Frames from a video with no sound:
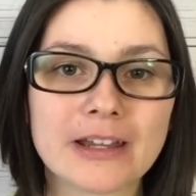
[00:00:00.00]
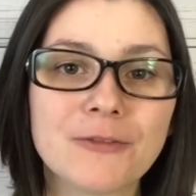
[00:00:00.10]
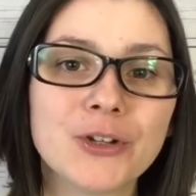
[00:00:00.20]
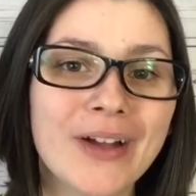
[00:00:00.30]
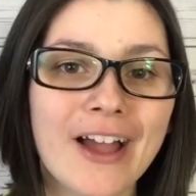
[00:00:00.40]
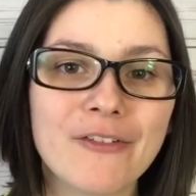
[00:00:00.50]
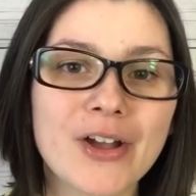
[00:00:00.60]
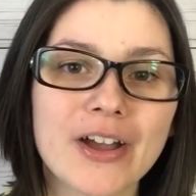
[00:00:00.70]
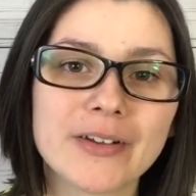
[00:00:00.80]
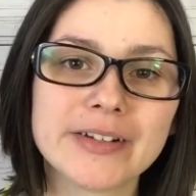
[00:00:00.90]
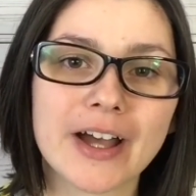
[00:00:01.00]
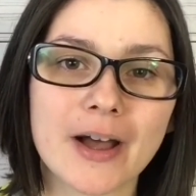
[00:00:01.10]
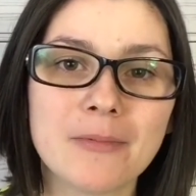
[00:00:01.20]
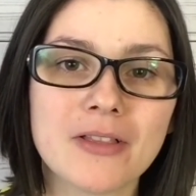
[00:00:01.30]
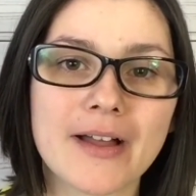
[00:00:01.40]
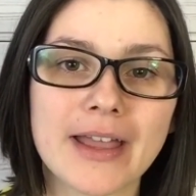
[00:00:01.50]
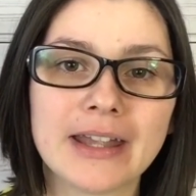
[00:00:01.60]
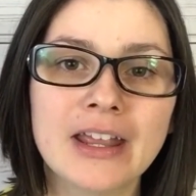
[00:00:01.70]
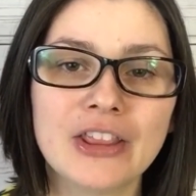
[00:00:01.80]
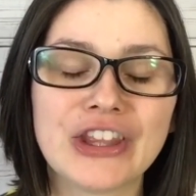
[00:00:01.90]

If you don't have a good upline,